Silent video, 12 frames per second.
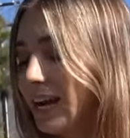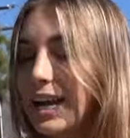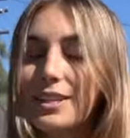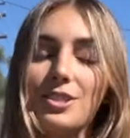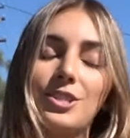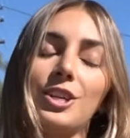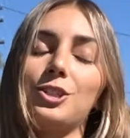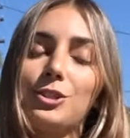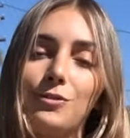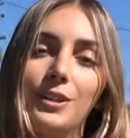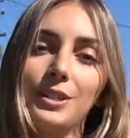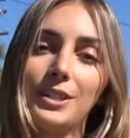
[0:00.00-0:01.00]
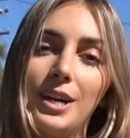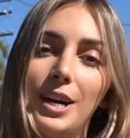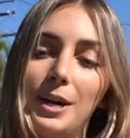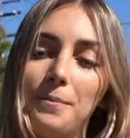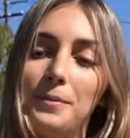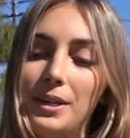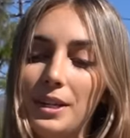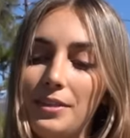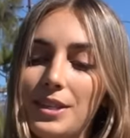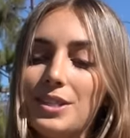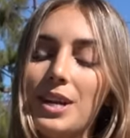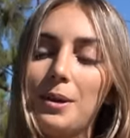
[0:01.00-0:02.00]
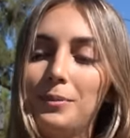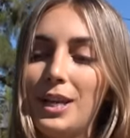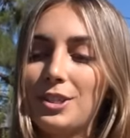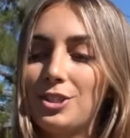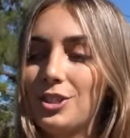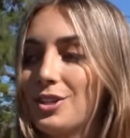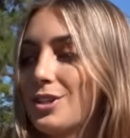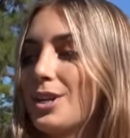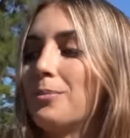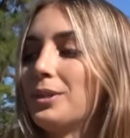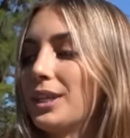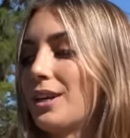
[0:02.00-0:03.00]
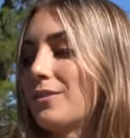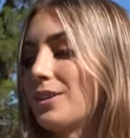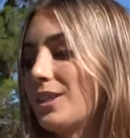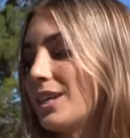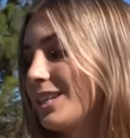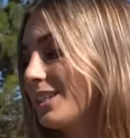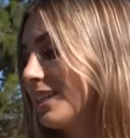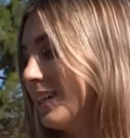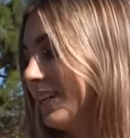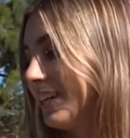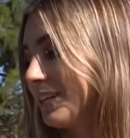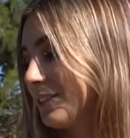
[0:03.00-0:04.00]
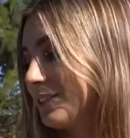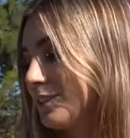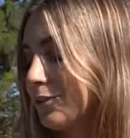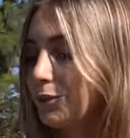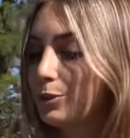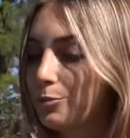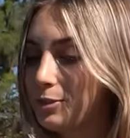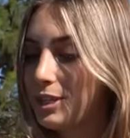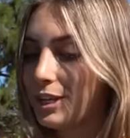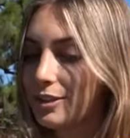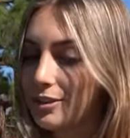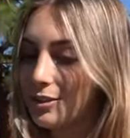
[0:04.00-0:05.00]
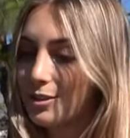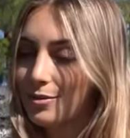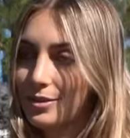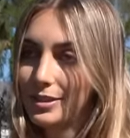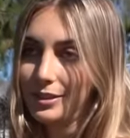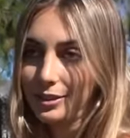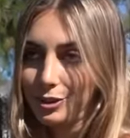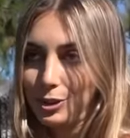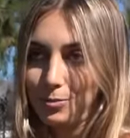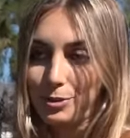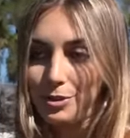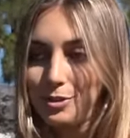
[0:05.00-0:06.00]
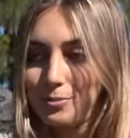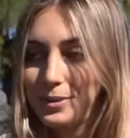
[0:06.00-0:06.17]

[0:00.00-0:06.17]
I had such a fun time this time last year assembling everything, and hopefully we'll be taking her to a dealership soon